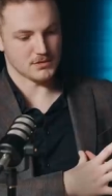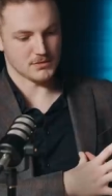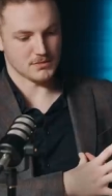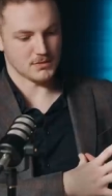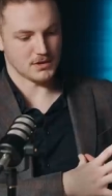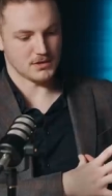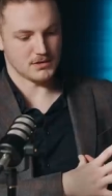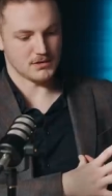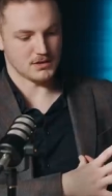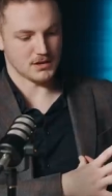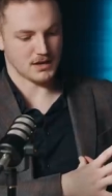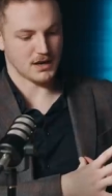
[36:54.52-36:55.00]

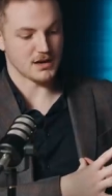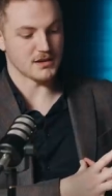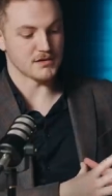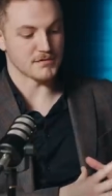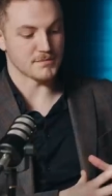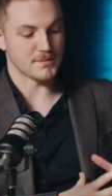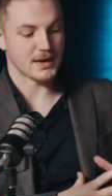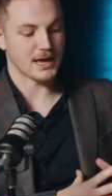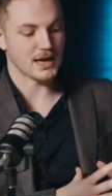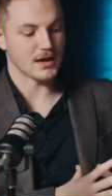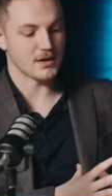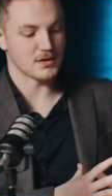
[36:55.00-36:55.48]
the the kind
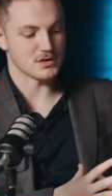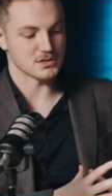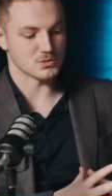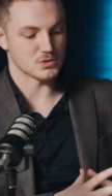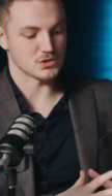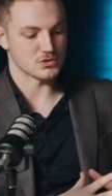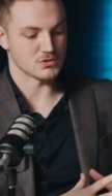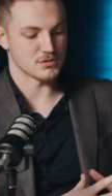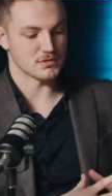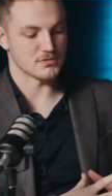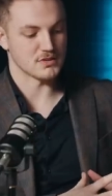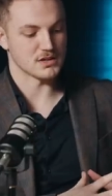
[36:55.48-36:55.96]
of powers
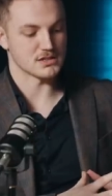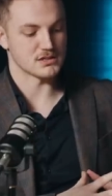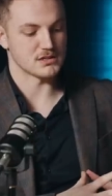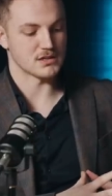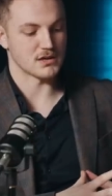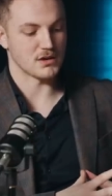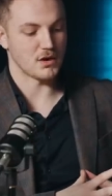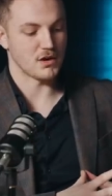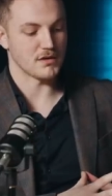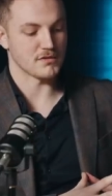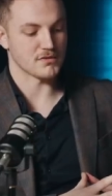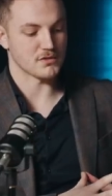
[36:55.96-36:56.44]
which are invested
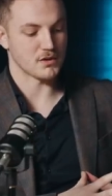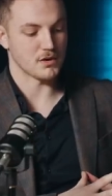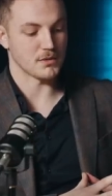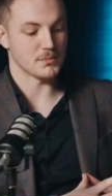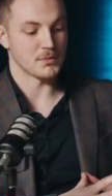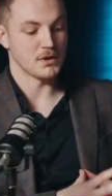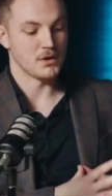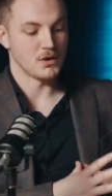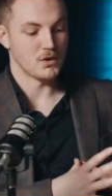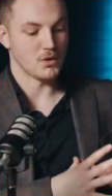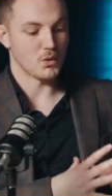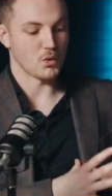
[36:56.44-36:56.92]
in
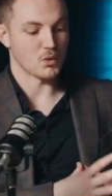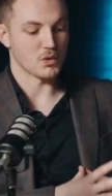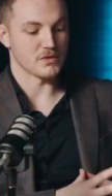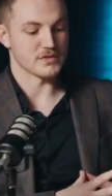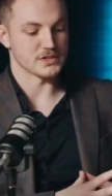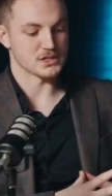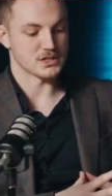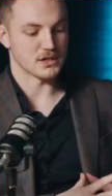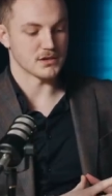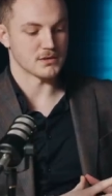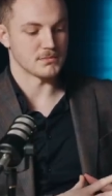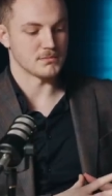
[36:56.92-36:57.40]
Ofcom all of
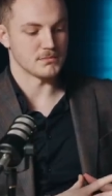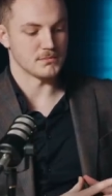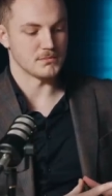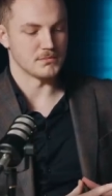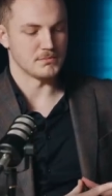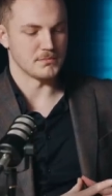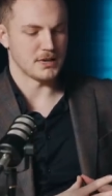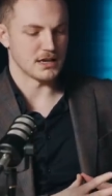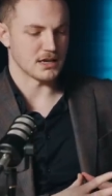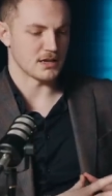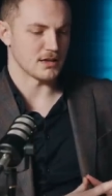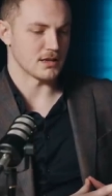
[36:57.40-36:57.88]
a sudden
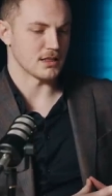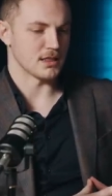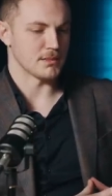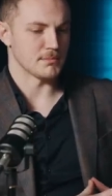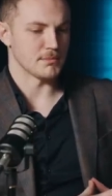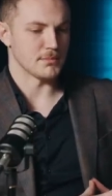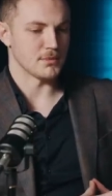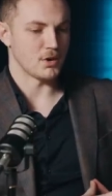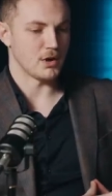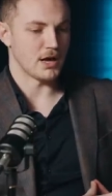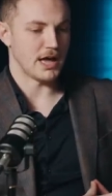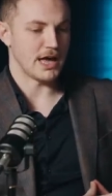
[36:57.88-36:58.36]
making
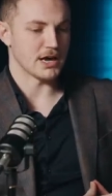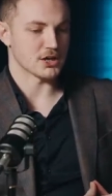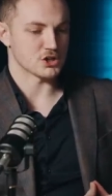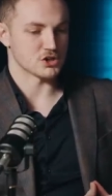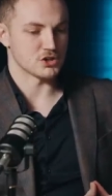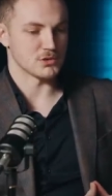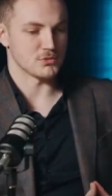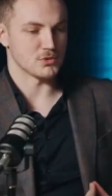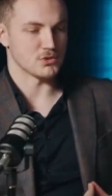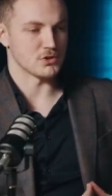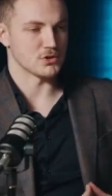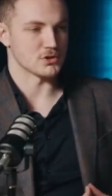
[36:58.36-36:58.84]
them
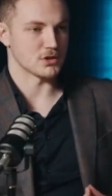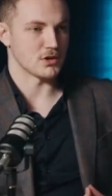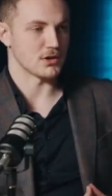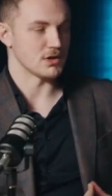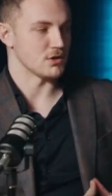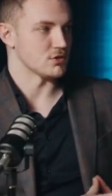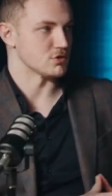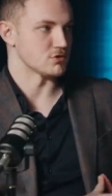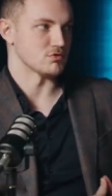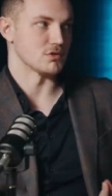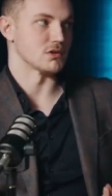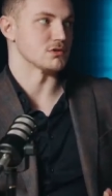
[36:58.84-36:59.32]
actionable not
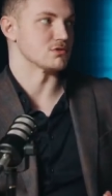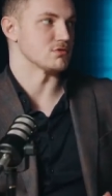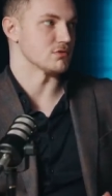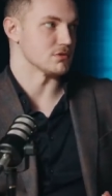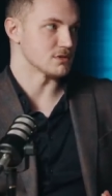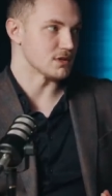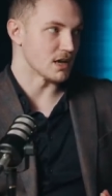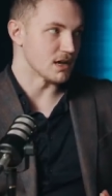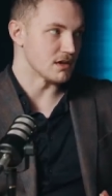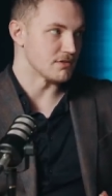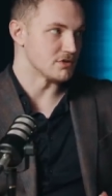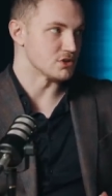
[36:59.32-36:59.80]
only on terrestrial
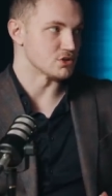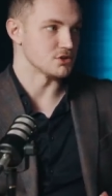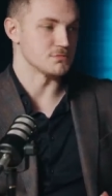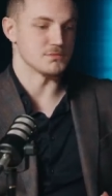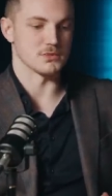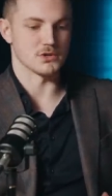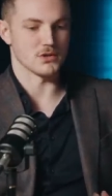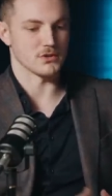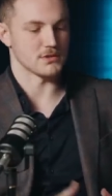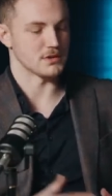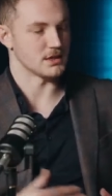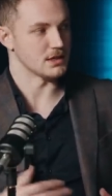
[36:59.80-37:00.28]
television
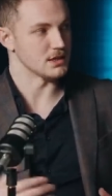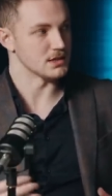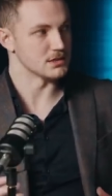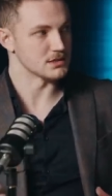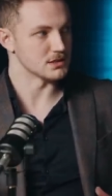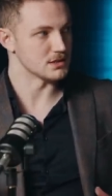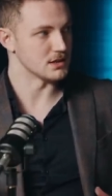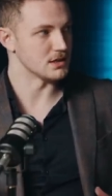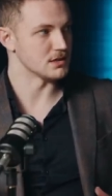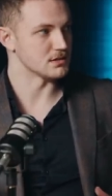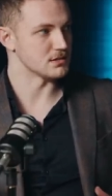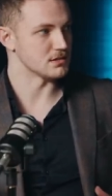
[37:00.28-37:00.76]
but on the
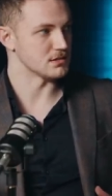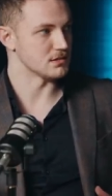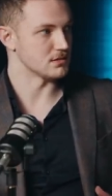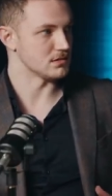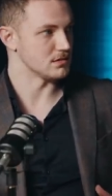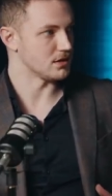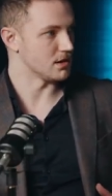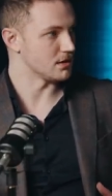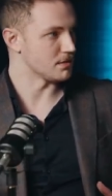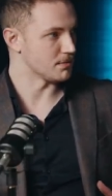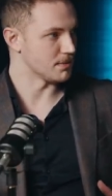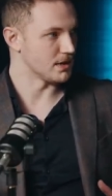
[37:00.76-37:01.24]
internet
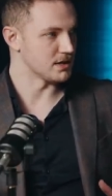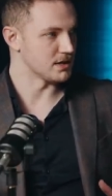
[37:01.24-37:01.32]
and other yep.